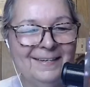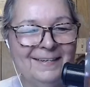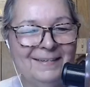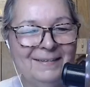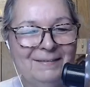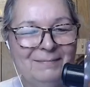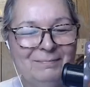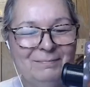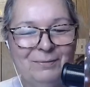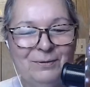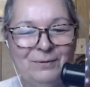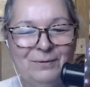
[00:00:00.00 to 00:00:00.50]

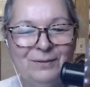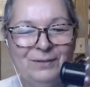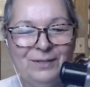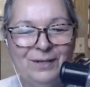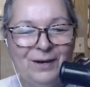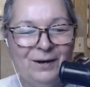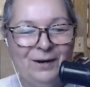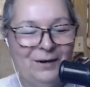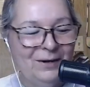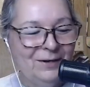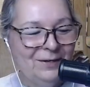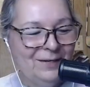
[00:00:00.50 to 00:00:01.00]
pull the
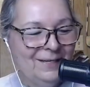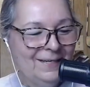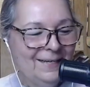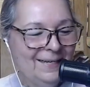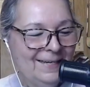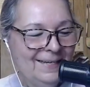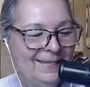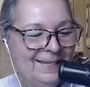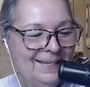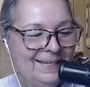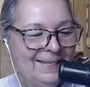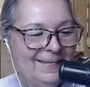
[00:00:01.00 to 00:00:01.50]
card.
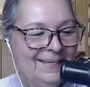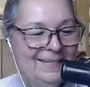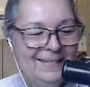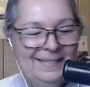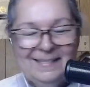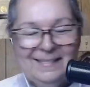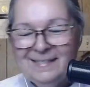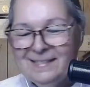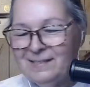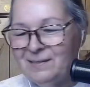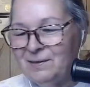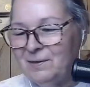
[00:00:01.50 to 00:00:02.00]

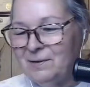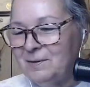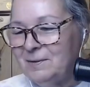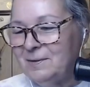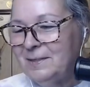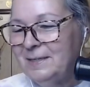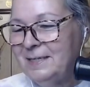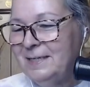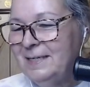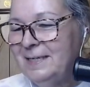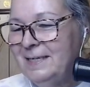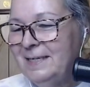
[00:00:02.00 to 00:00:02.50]
So,
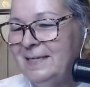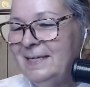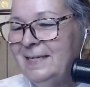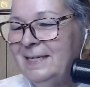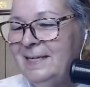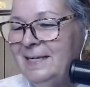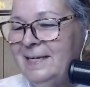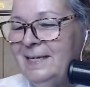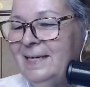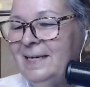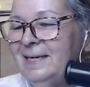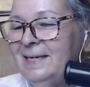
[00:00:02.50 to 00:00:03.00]

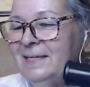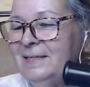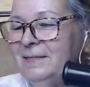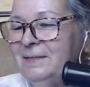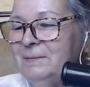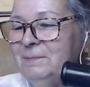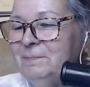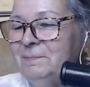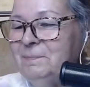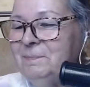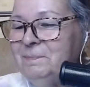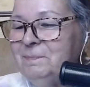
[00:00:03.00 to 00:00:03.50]

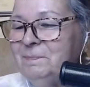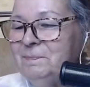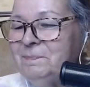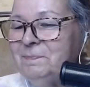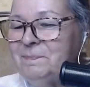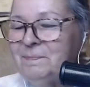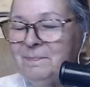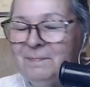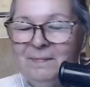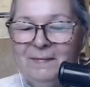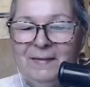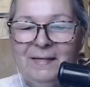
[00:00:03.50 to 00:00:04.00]
um,
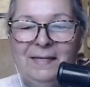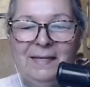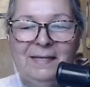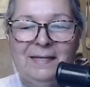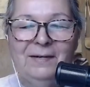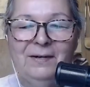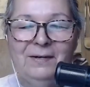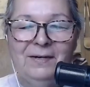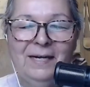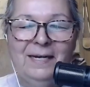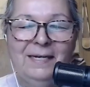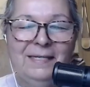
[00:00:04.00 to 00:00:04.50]

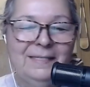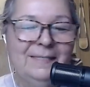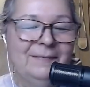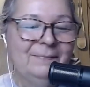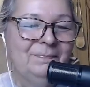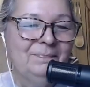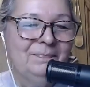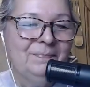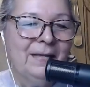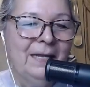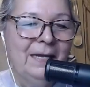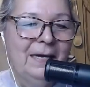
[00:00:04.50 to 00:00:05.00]
all right.
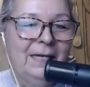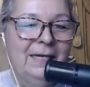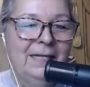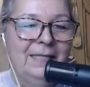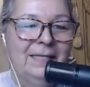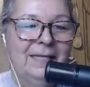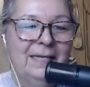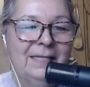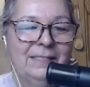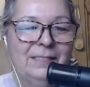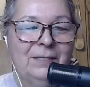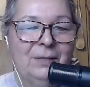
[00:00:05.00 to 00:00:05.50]

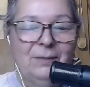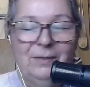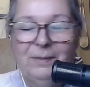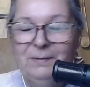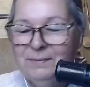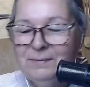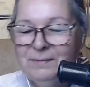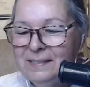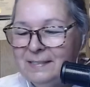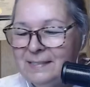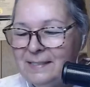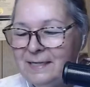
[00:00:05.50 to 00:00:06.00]
That's all I'm
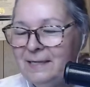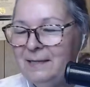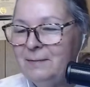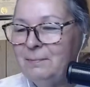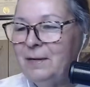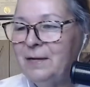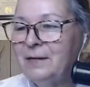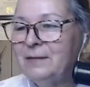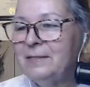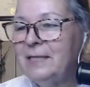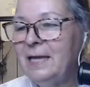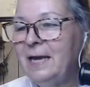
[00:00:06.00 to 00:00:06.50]
going to say
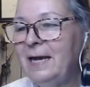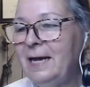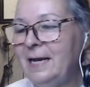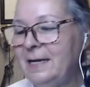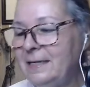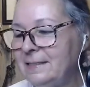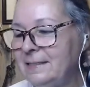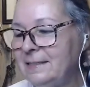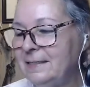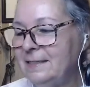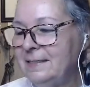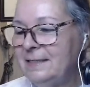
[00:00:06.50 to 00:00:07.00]
about
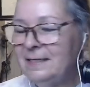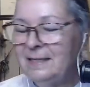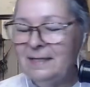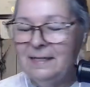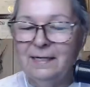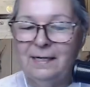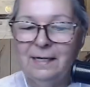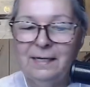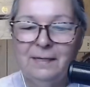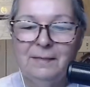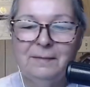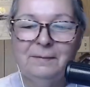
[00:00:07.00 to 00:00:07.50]
that.
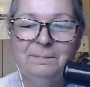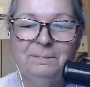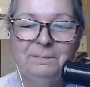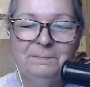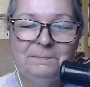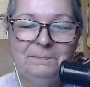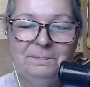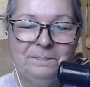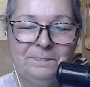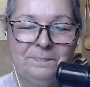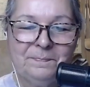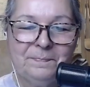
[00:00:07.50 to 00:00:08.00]
Um,
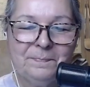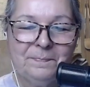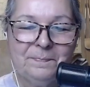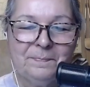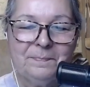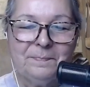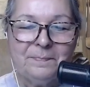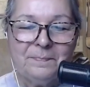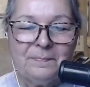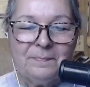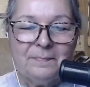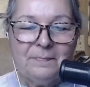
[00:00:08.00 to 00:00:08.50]

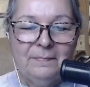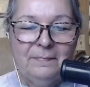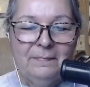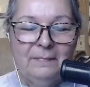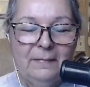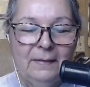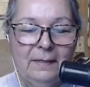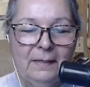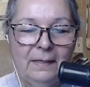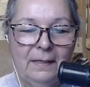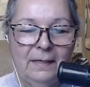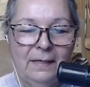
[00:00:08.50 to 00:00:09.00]

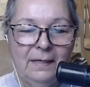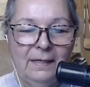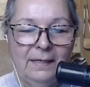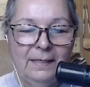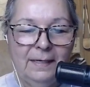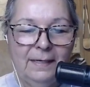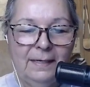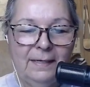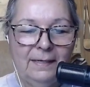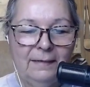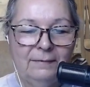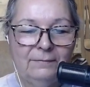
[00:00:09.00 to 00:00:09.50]
I
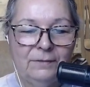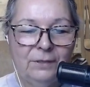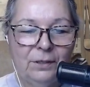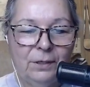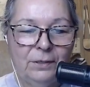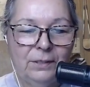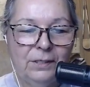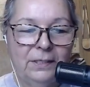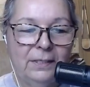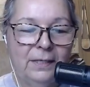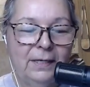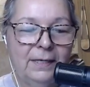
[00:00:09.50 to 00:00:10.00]
have
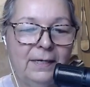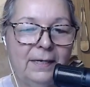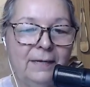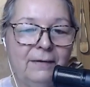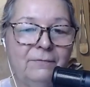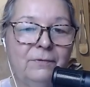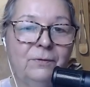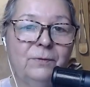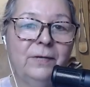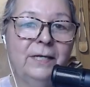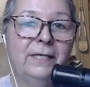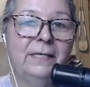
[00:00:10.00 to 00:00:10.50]
Tanya and I have
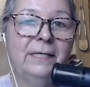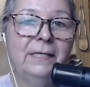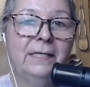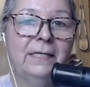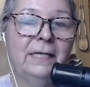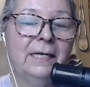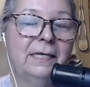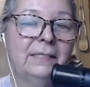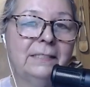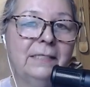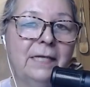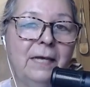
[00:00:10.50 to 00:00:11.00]
a Reiki
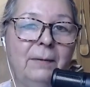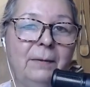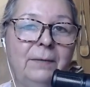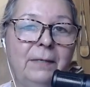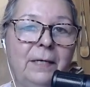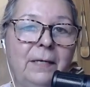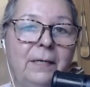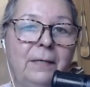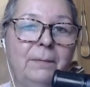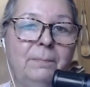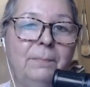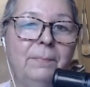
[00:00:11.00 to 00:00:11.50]
class coming
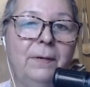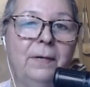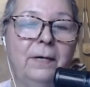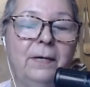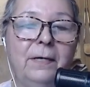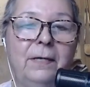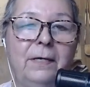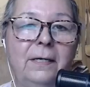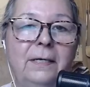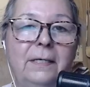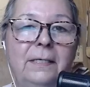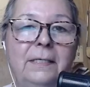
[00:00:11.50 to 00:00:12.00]
up
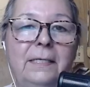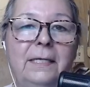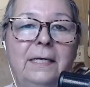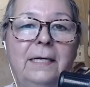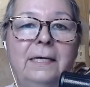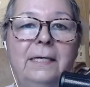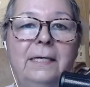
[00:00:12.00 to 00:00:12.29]
on